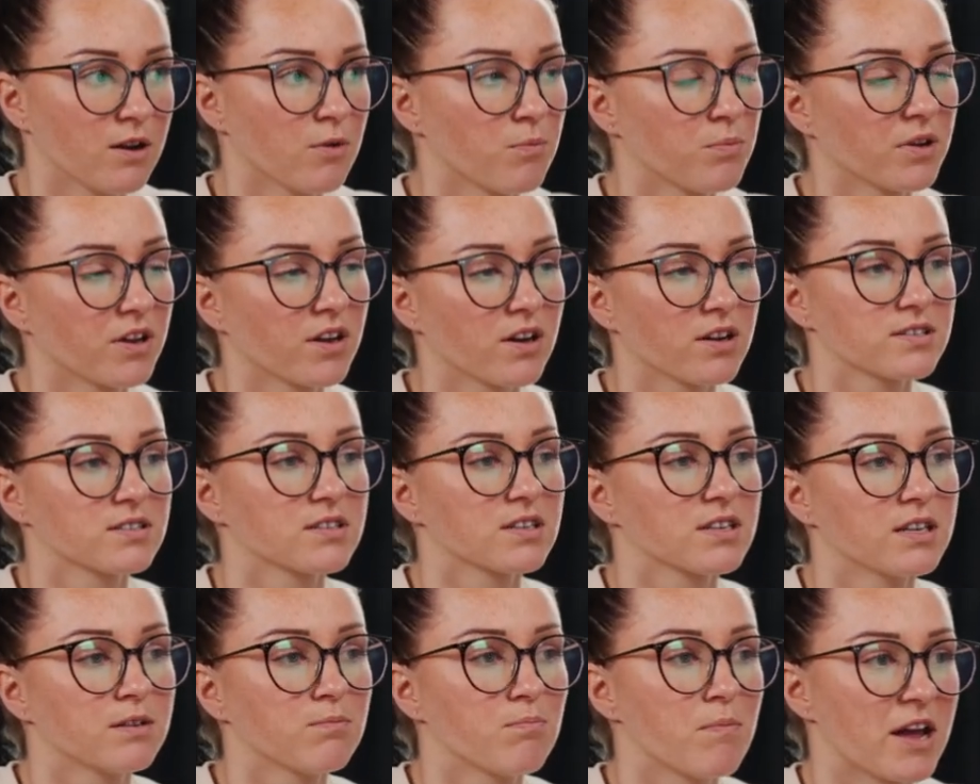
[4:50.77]
because
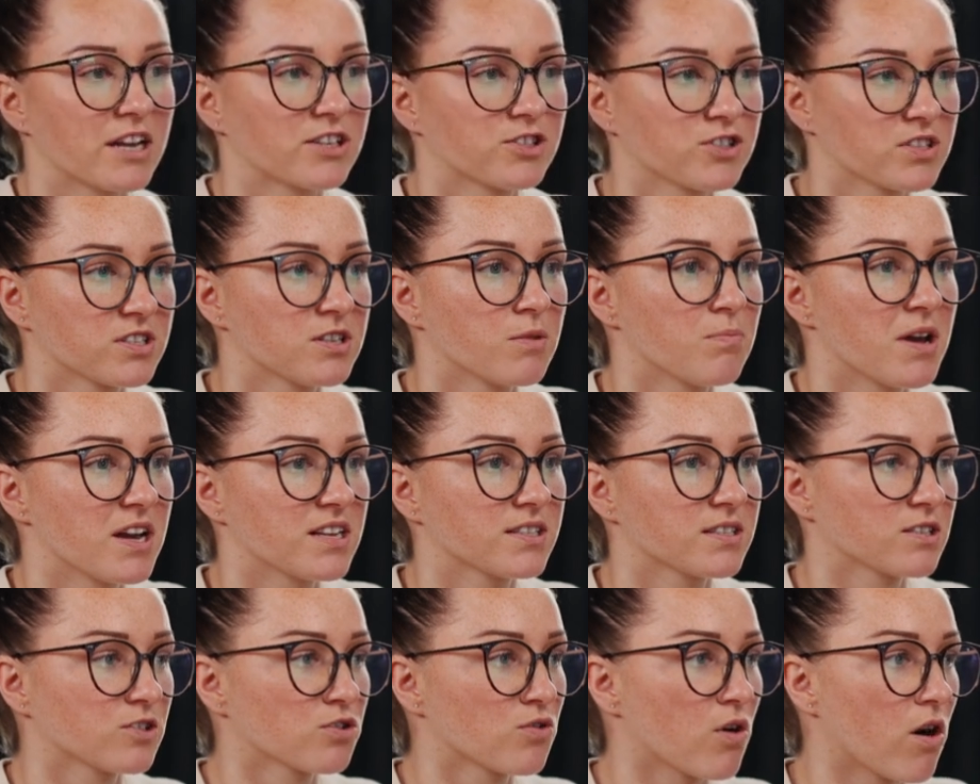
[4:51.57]
it matches the
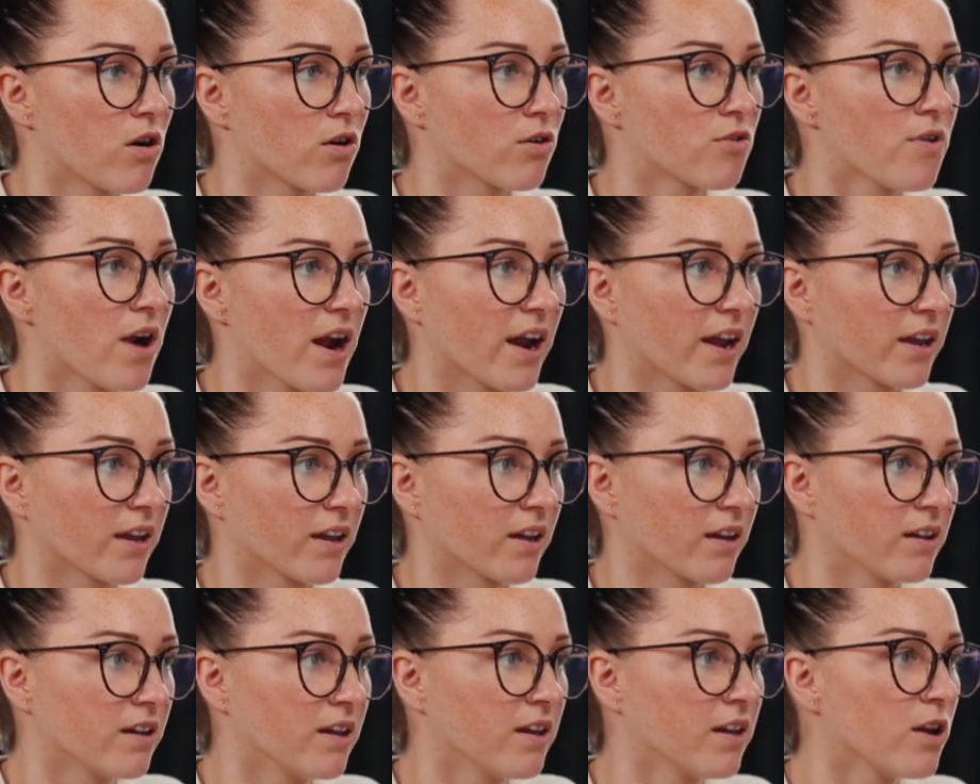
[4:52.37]
best to our
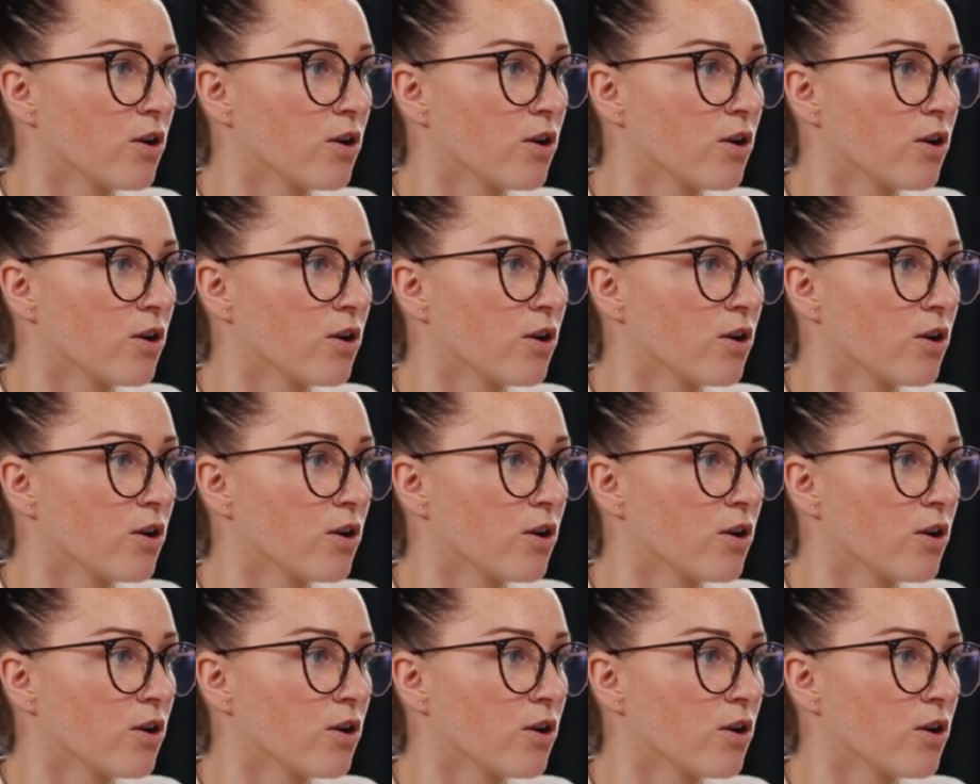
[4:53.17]
ranking.